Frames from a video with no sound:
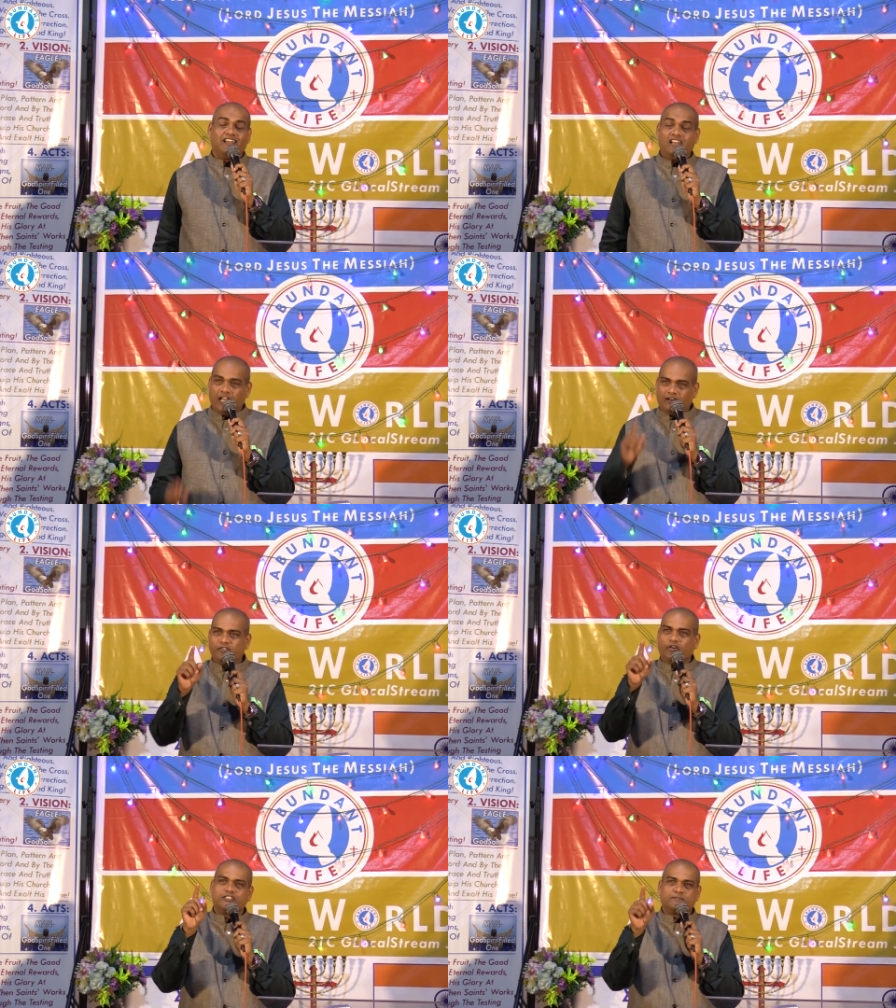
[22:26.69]

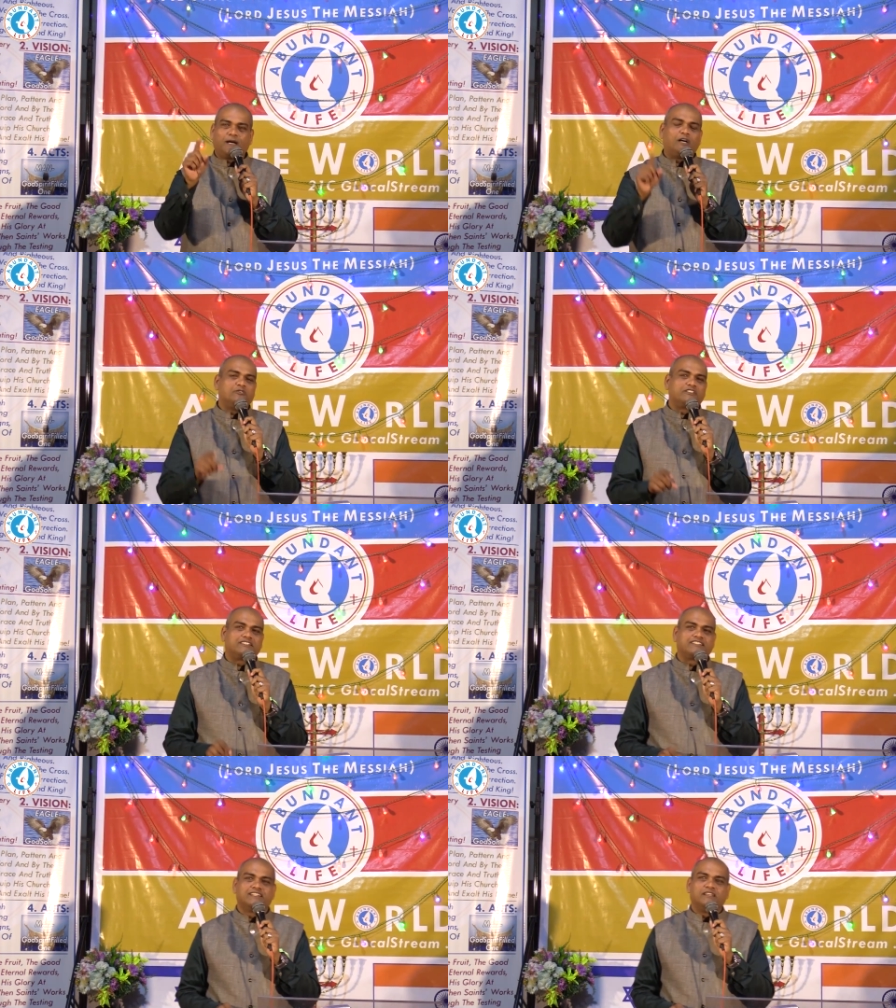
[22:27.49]
Love your
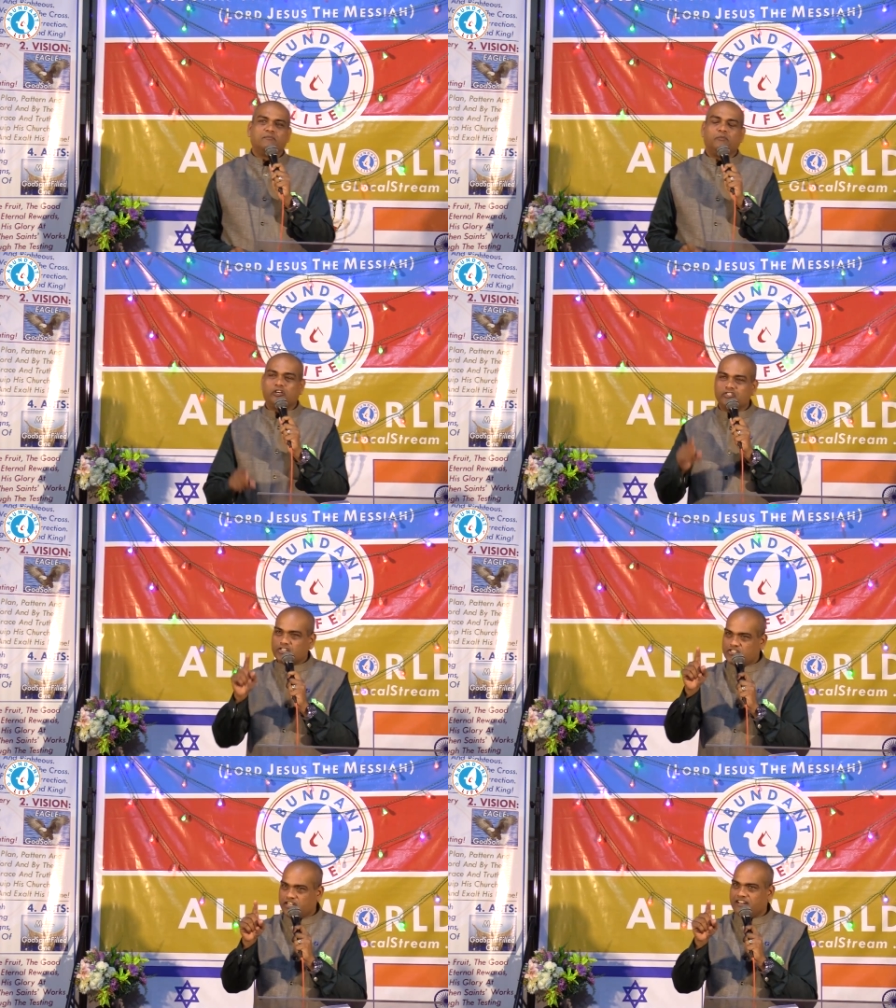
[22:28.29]
spouse because
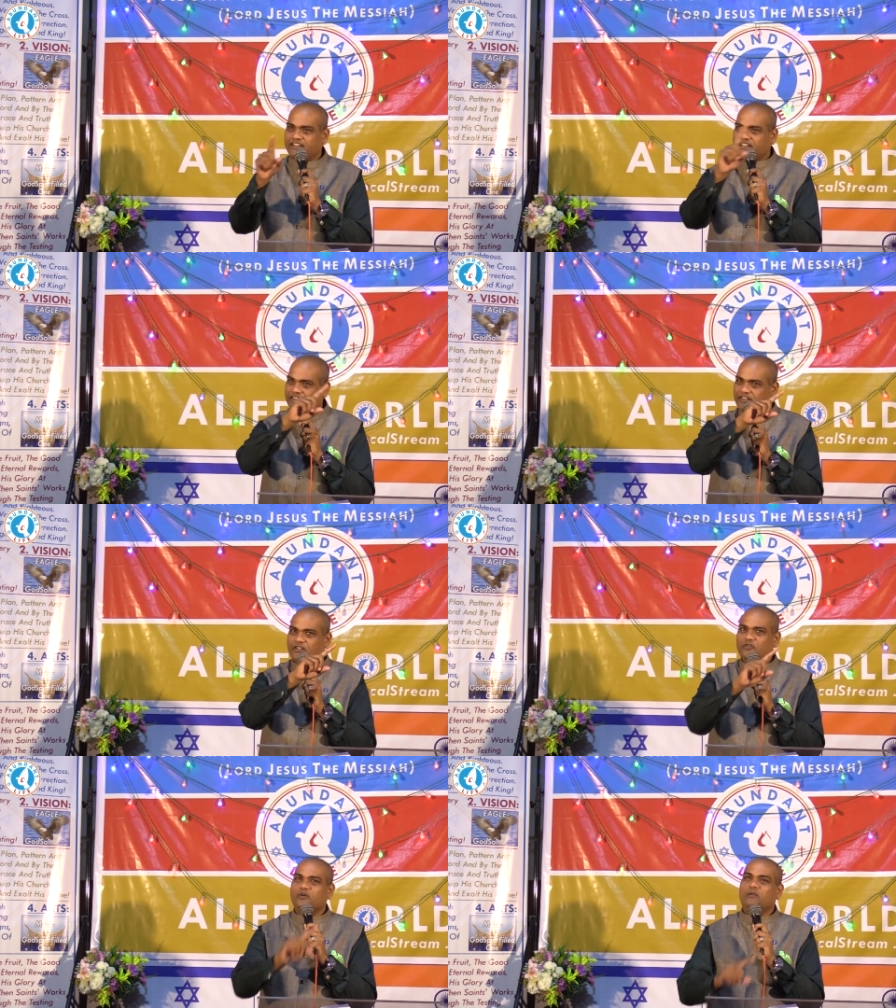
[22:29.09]
your children
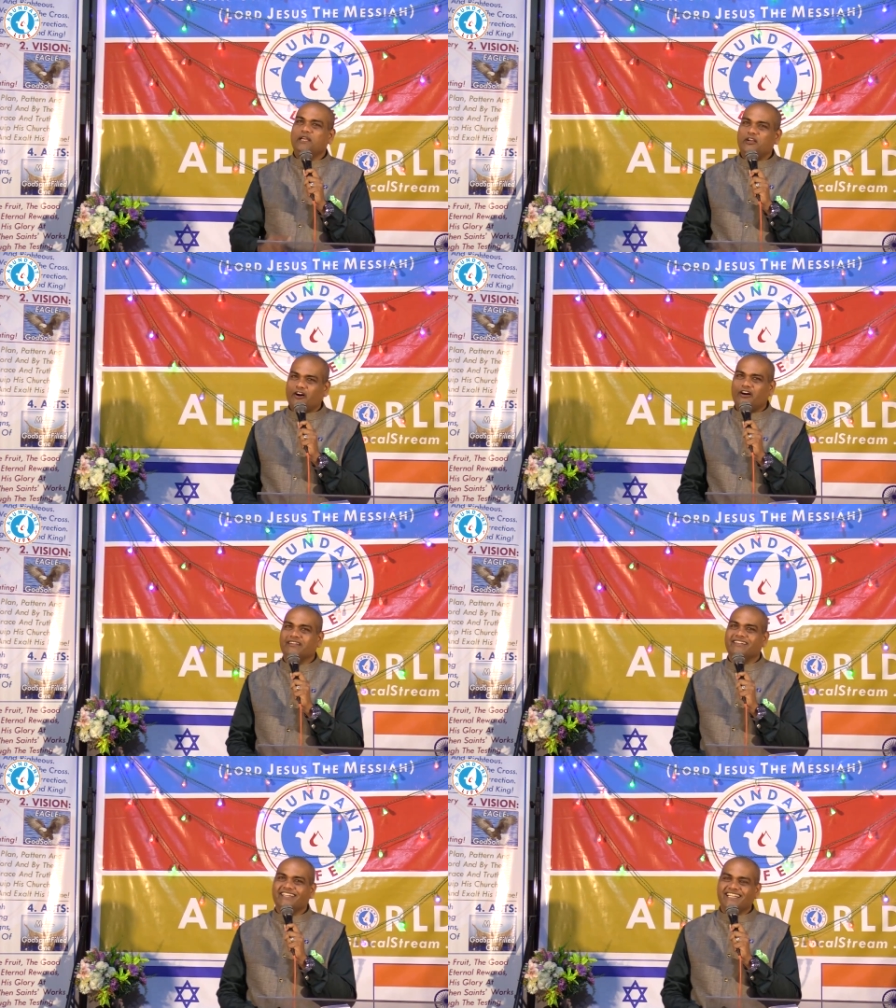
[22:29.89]
will be
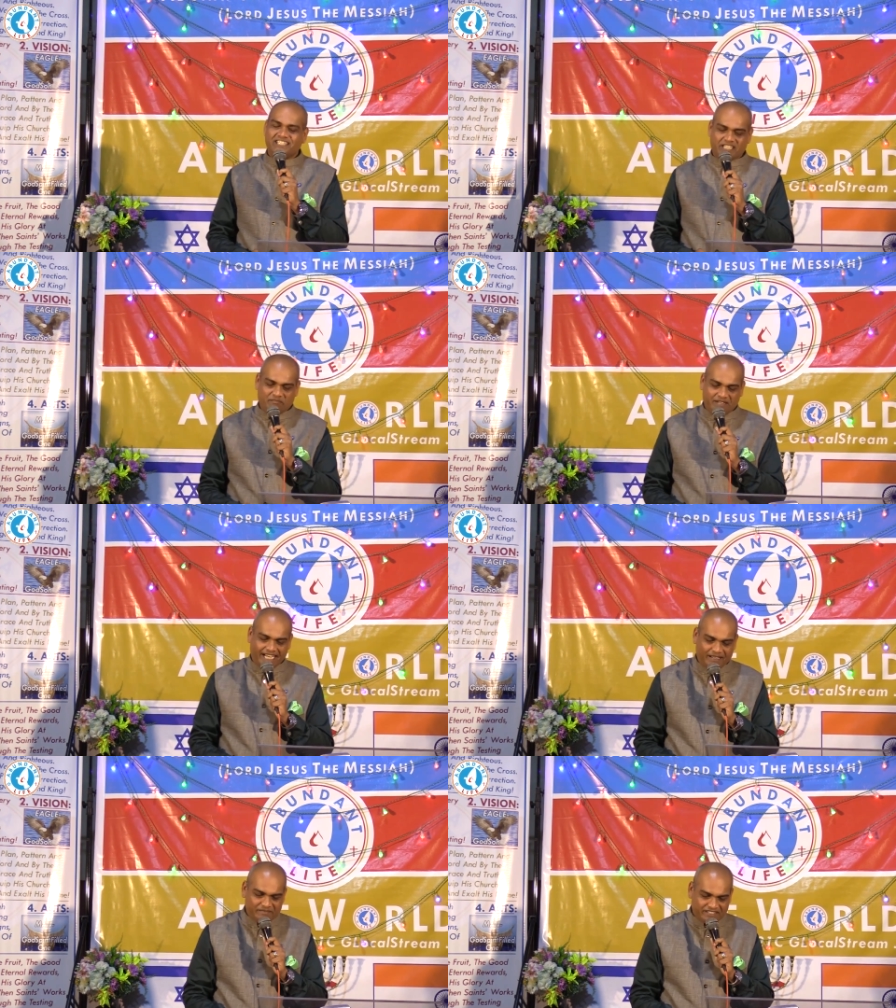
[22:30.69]
gone in some
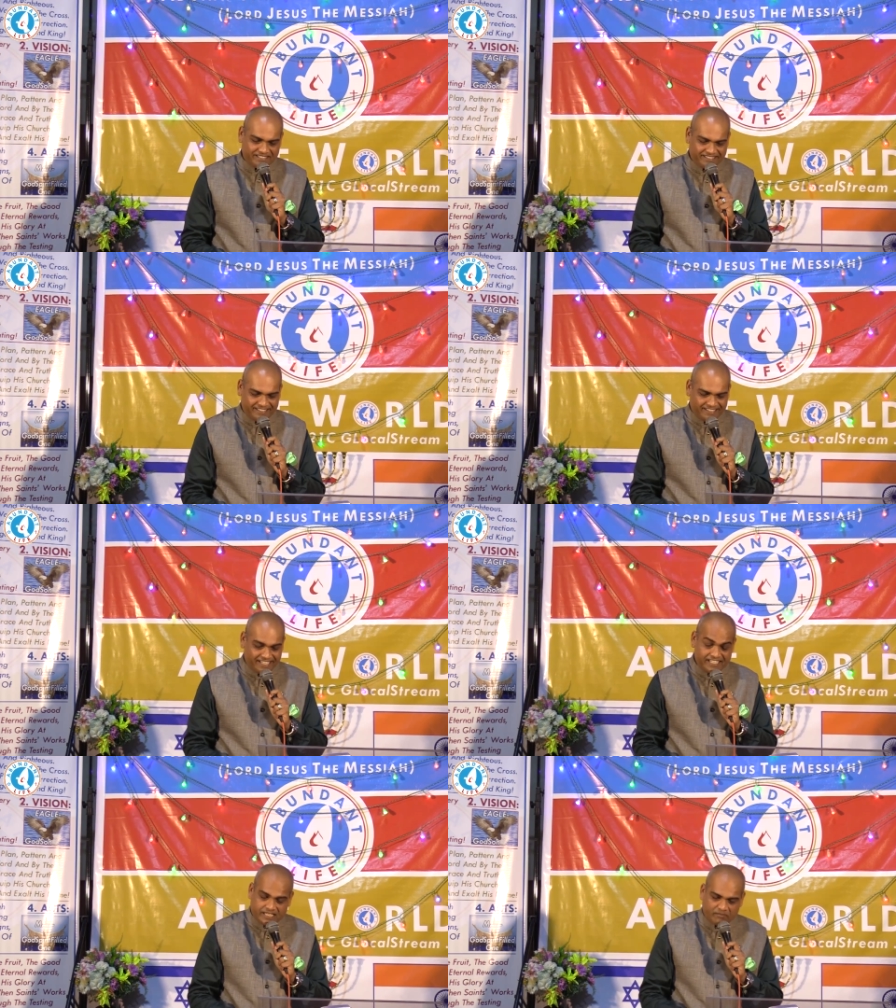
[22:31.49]
times,
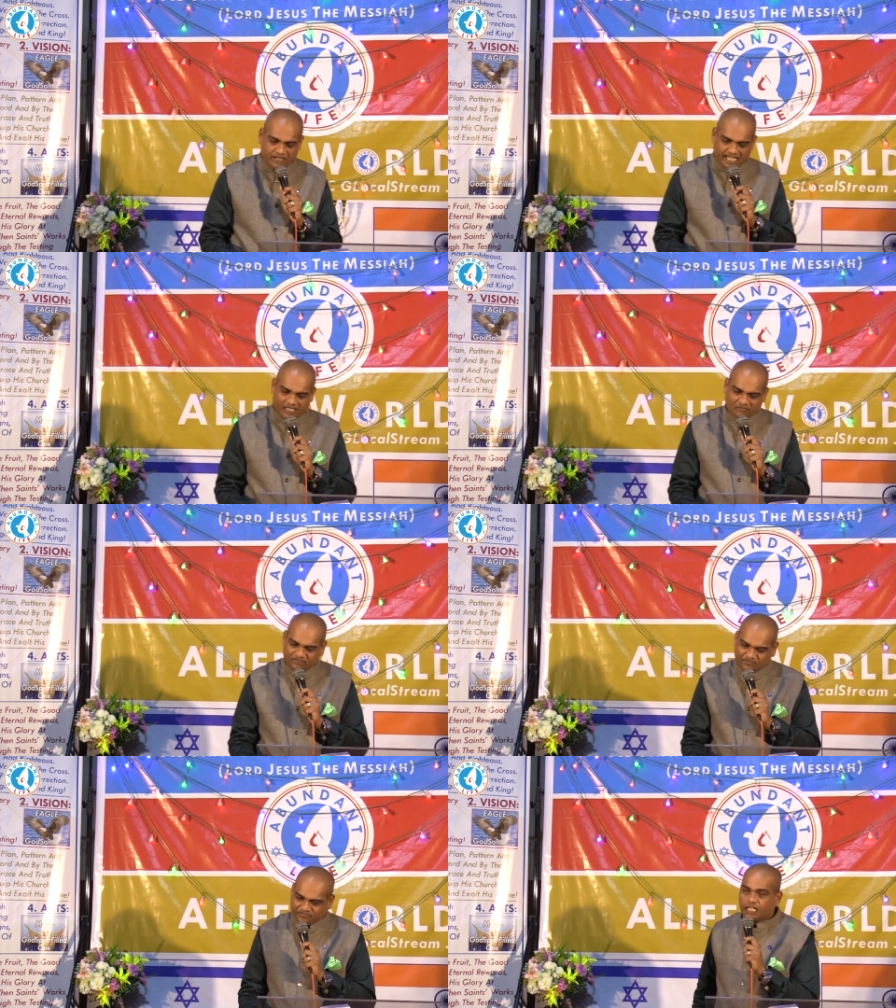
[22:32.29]
in some time.